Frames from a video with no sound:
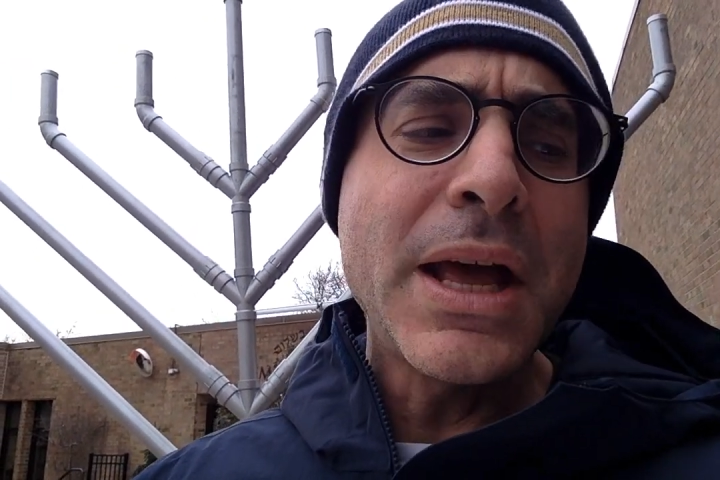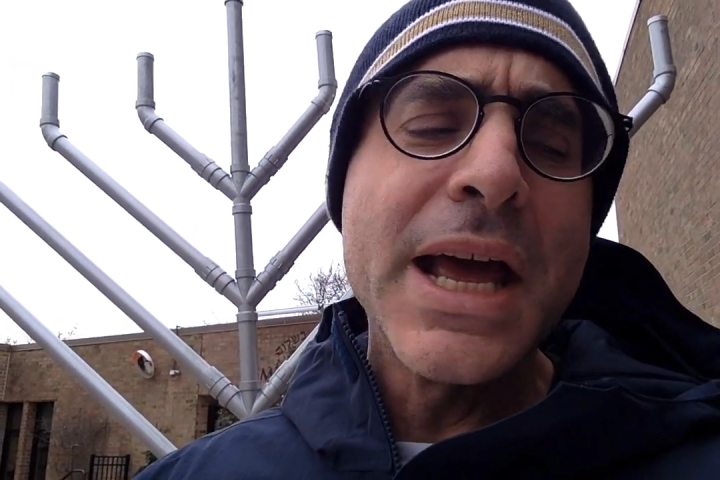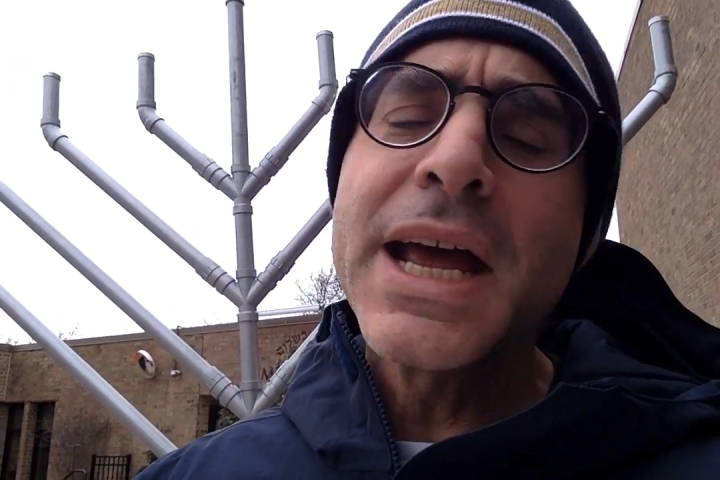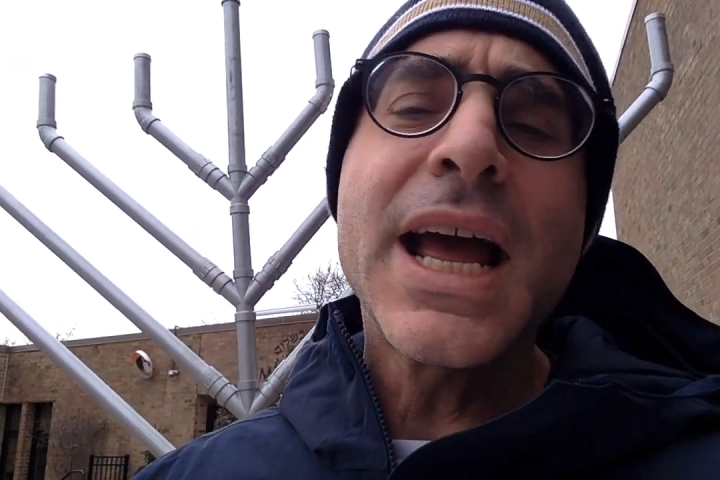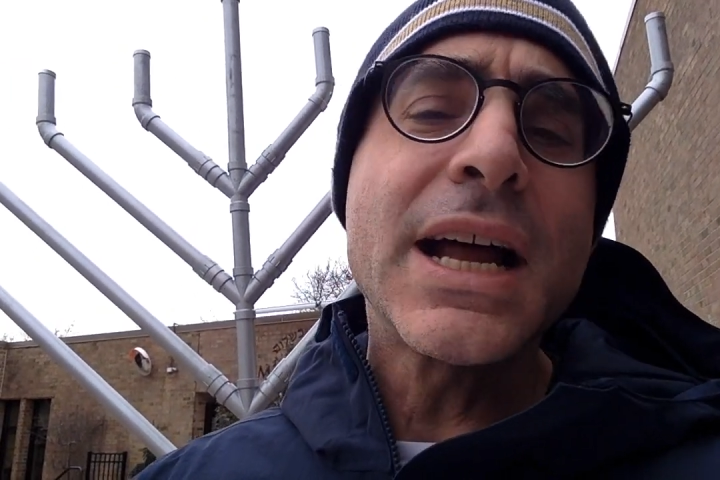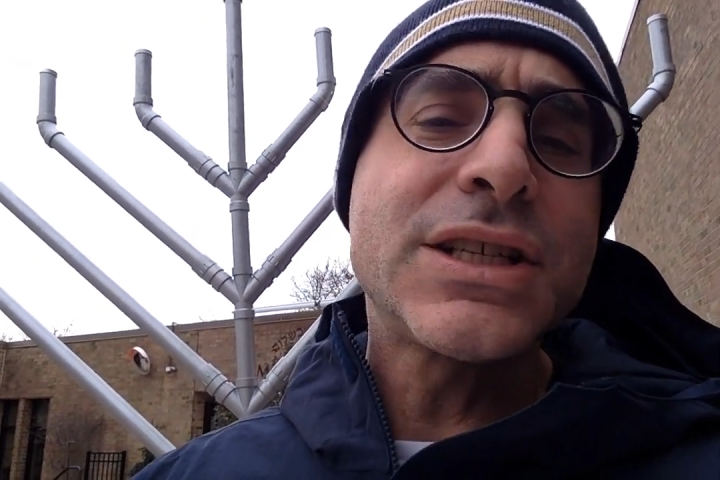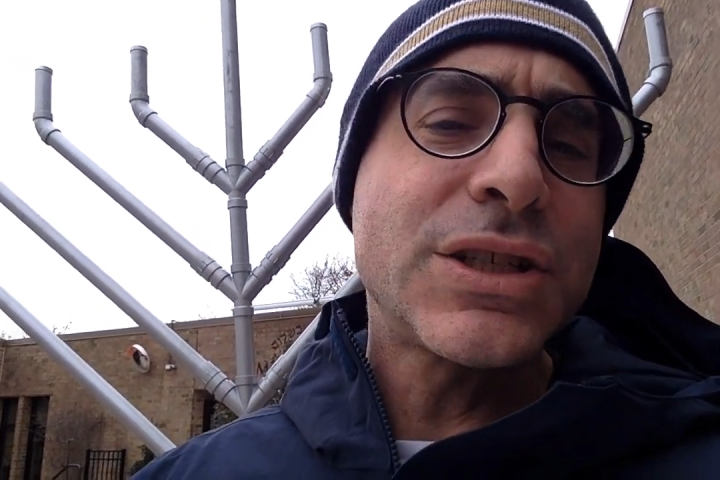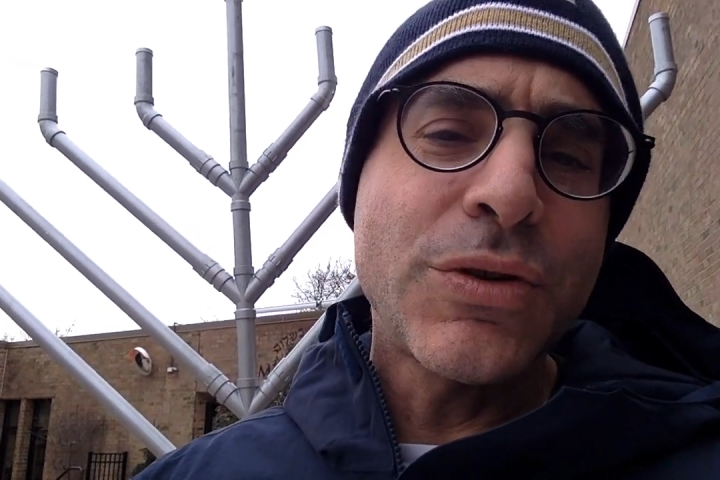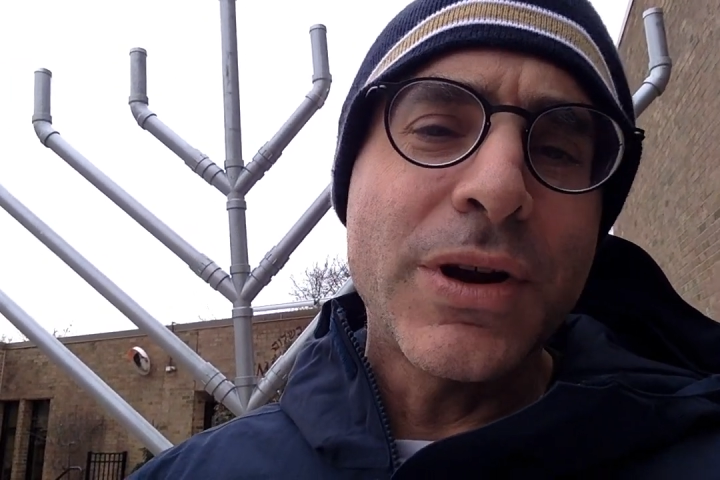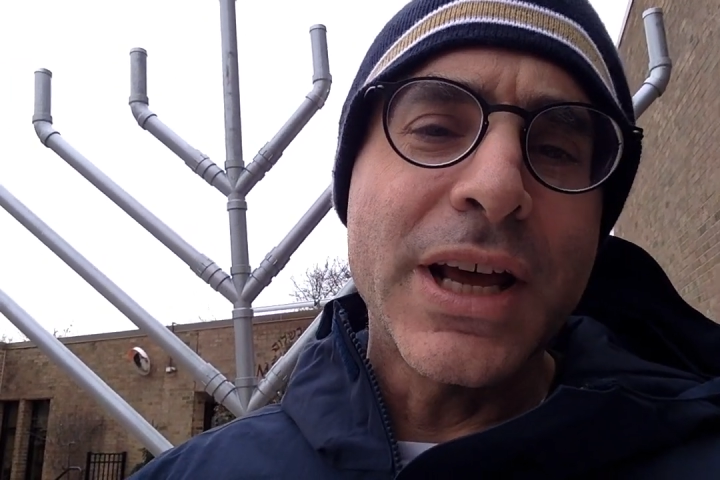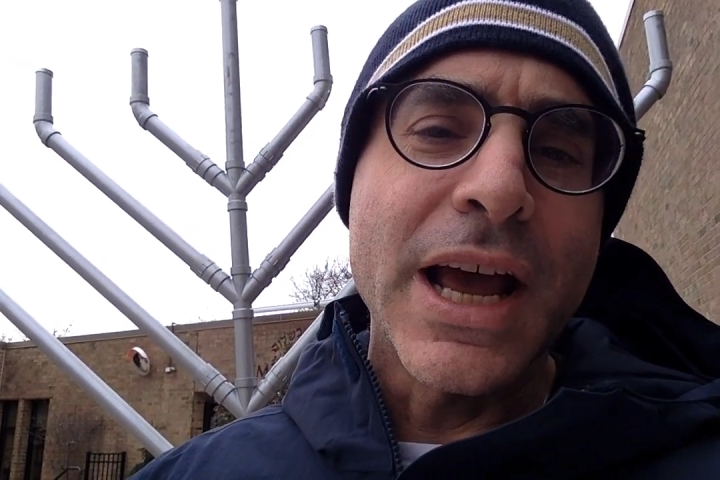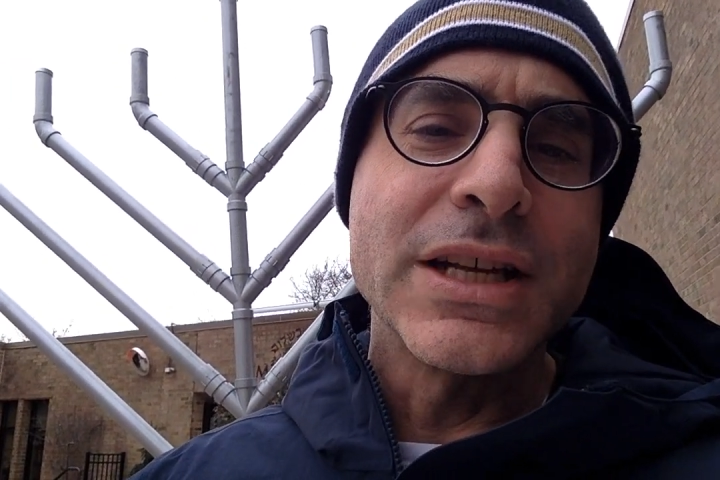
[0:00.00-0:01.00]
it got
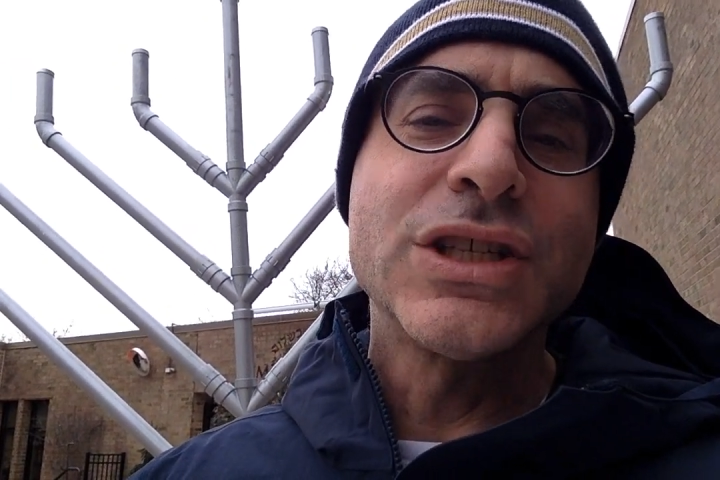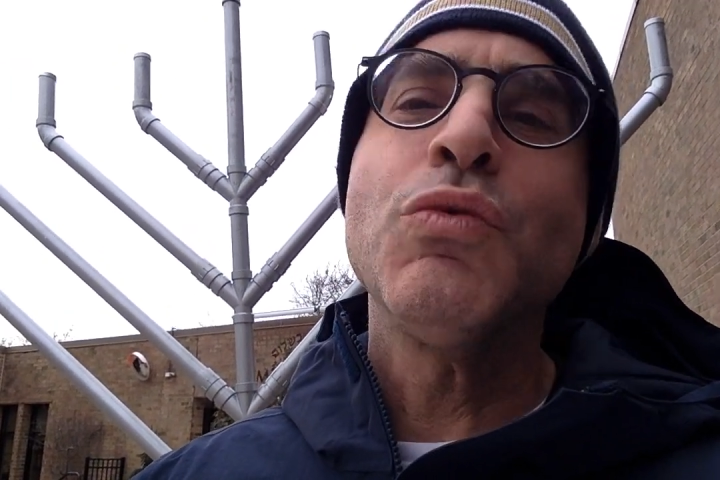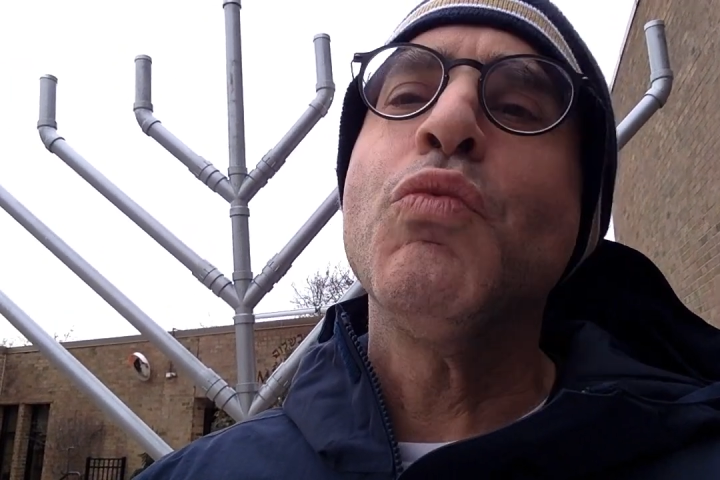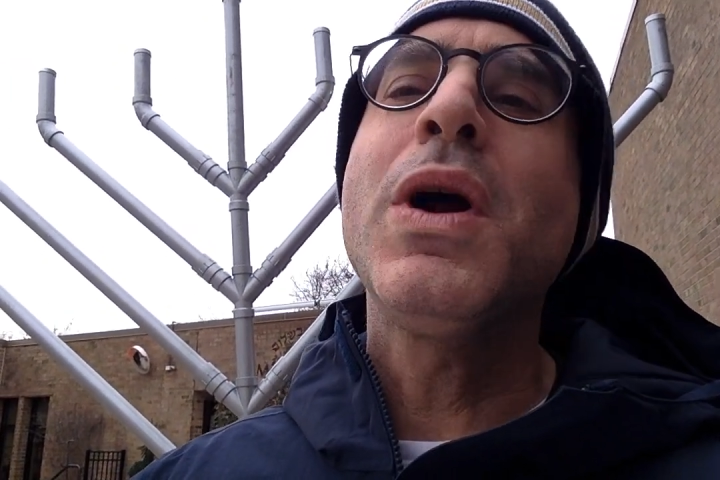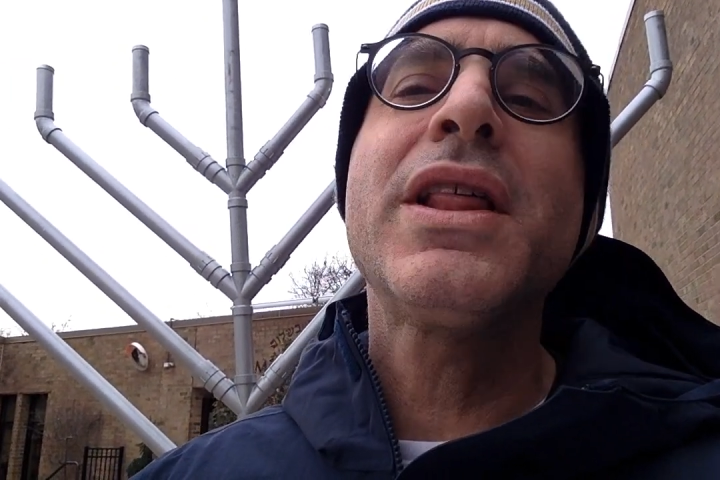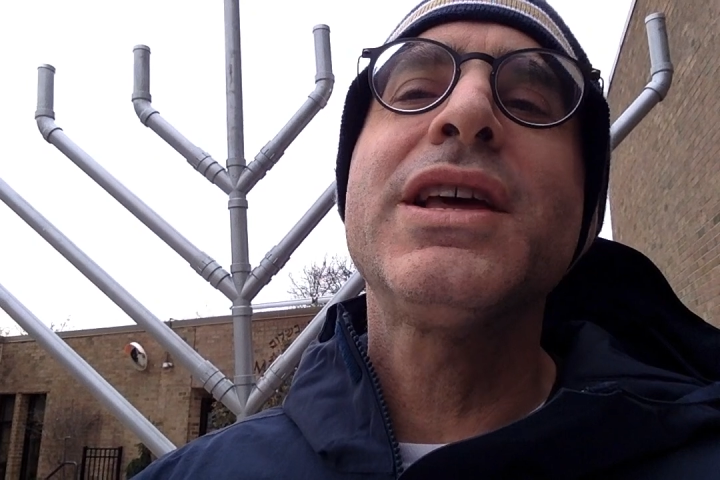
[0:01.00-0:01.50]
destroyed again. So what